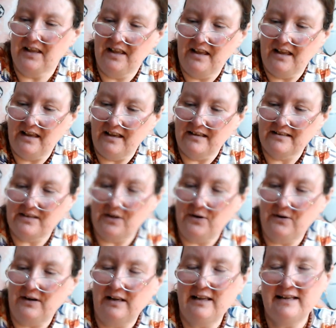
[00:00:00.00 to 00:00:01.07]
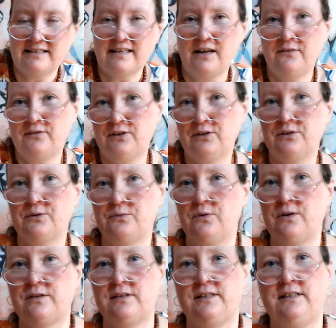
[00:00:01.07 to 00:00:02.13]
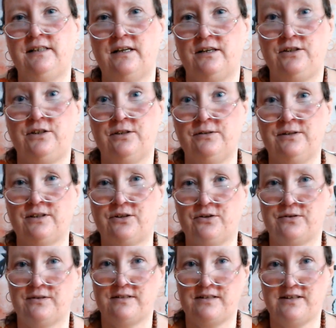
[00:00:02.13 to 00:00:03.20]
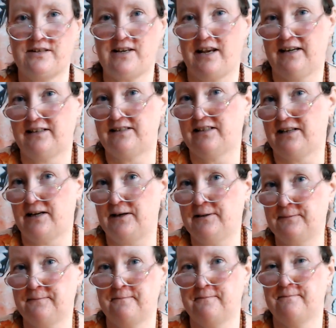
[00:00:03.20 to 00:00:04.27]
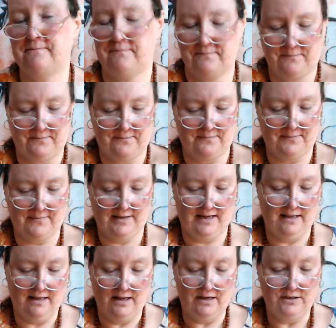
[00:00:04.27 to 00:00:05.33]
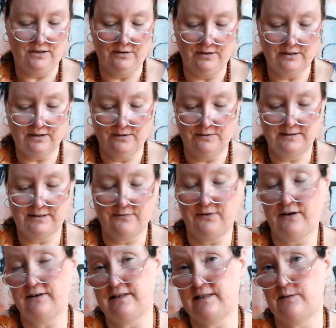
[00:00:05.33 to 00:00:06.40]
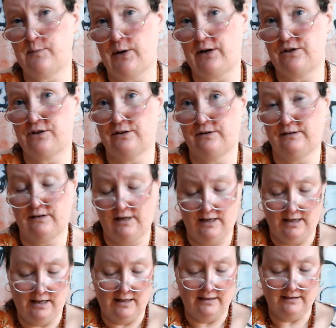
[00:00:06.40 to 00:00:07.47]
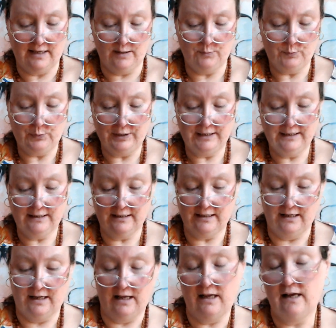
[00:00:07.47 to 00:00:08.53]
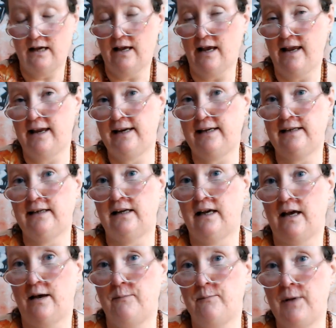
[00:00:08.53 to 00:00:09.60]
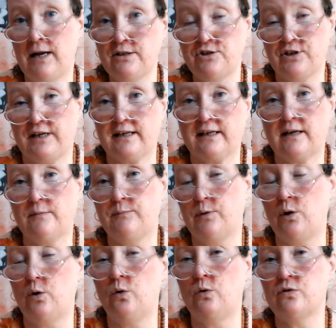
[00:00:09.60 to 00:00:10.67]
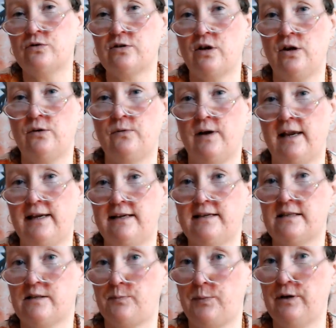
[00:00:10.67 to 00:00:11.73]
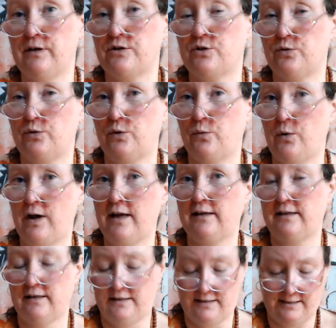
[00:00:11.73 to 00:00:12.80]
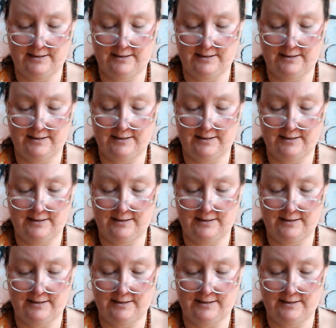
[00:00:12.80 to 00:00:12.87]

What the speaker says: So let's have a look what the unicorns are saying today. Unicorns are very special. They bring a magic, but also a spiritual awareness.